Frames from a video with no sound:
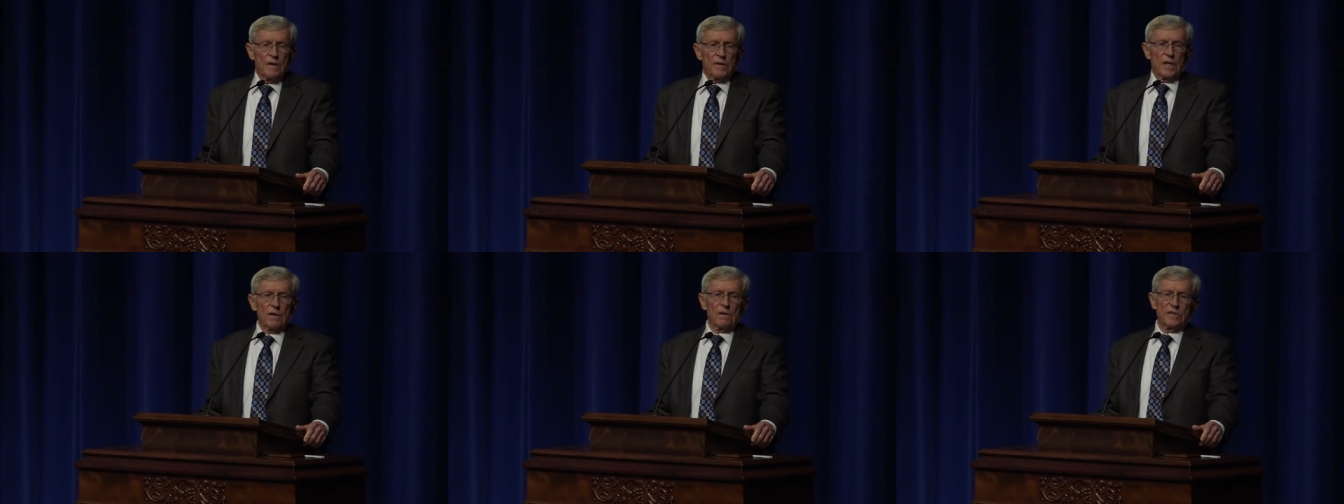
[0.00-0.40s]

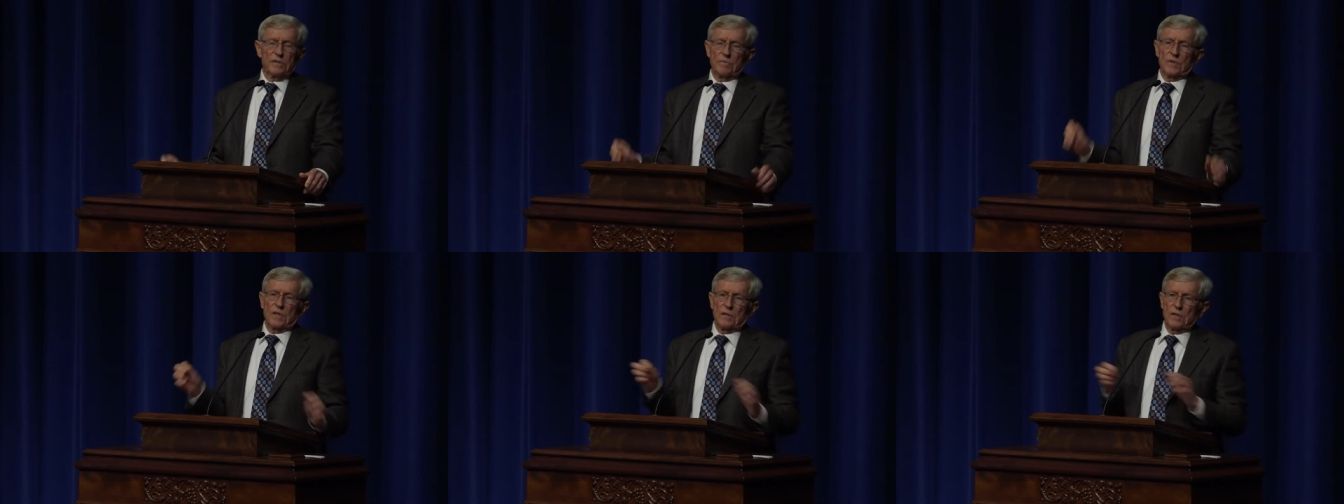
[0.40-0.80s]
their
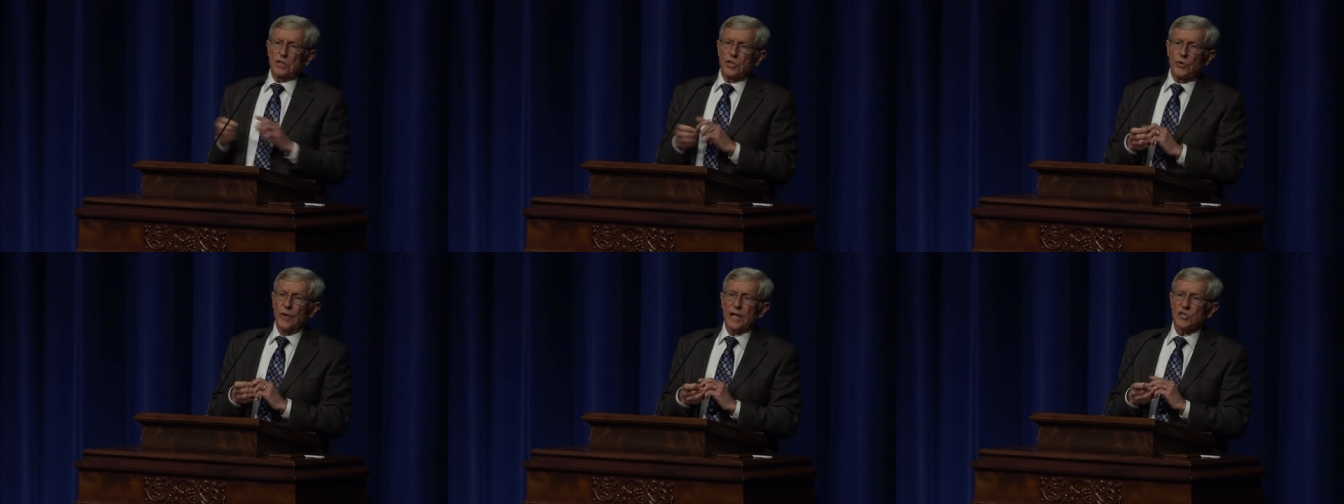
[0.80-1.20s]
the
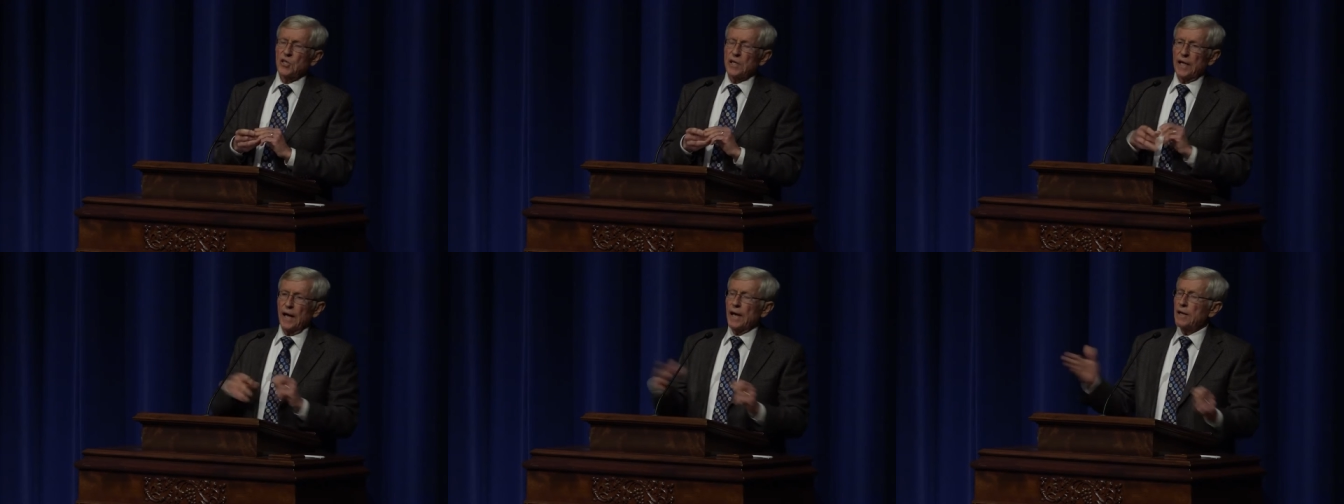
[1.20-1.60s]
U S
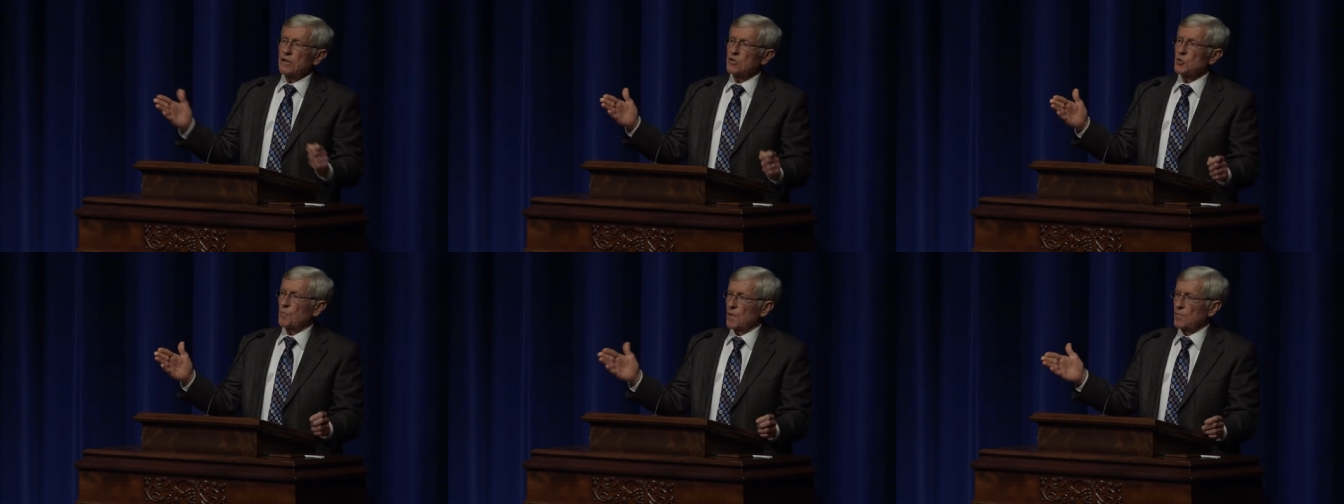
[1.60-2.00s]
D A
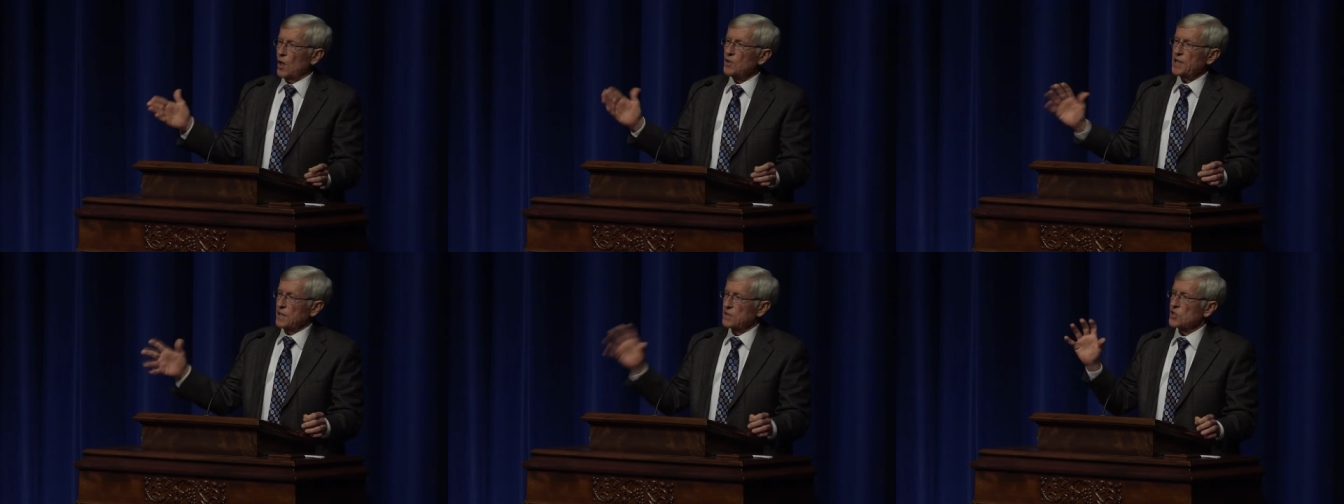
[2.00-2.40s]
is promoting